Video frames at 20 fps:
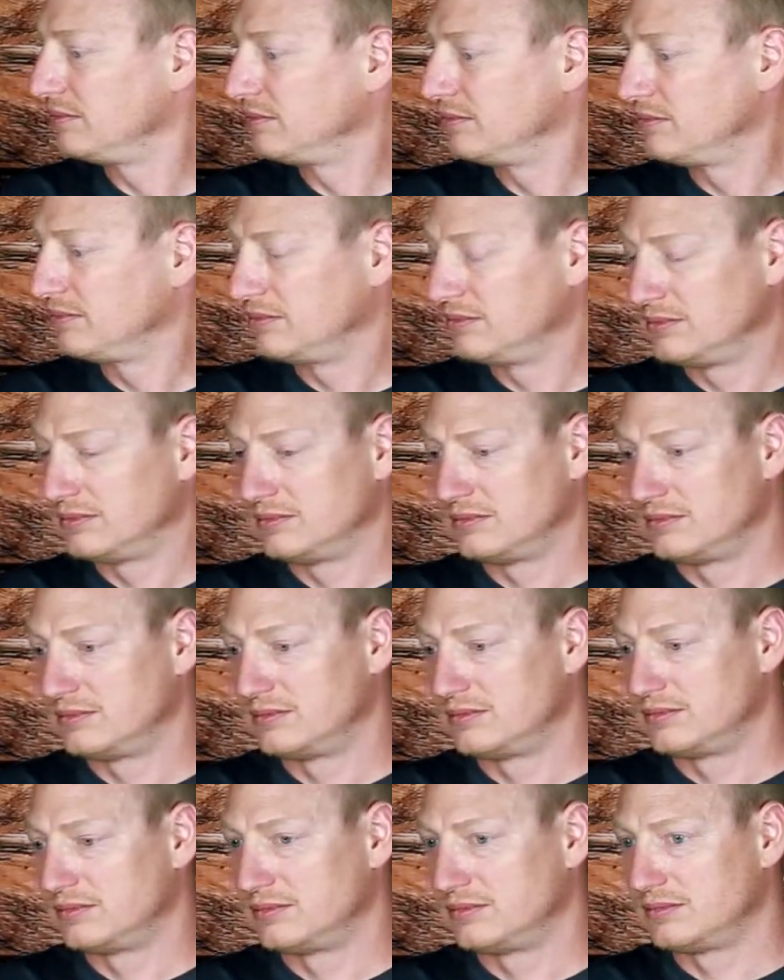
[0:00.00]
bill
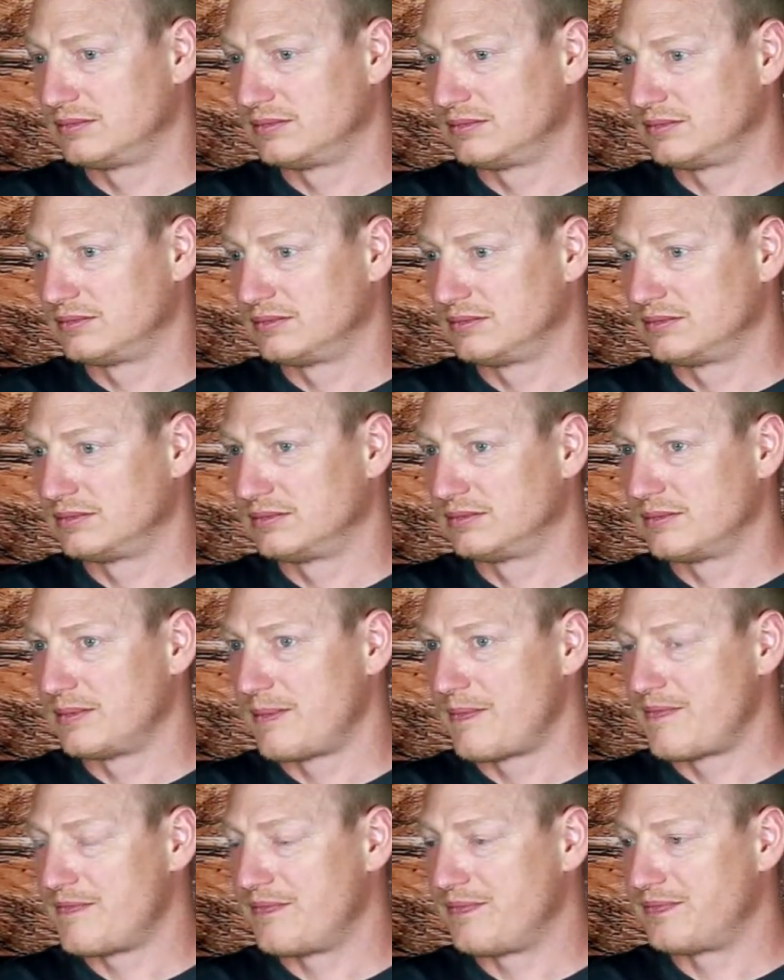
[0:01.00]
is different, that
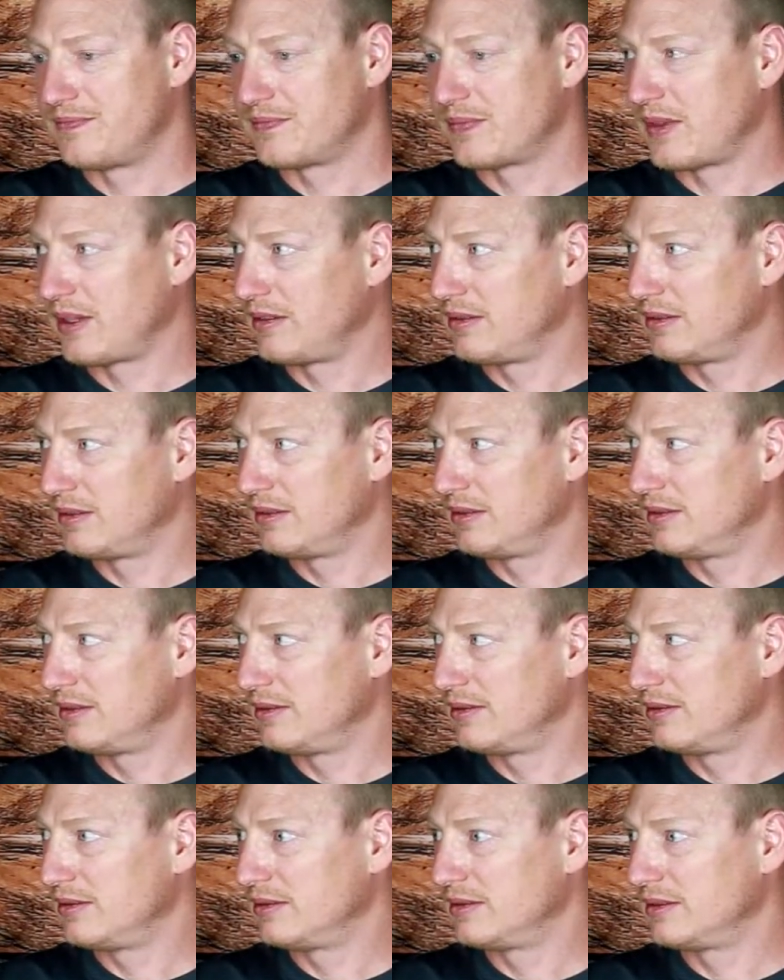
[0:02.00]
it's more prominent, but...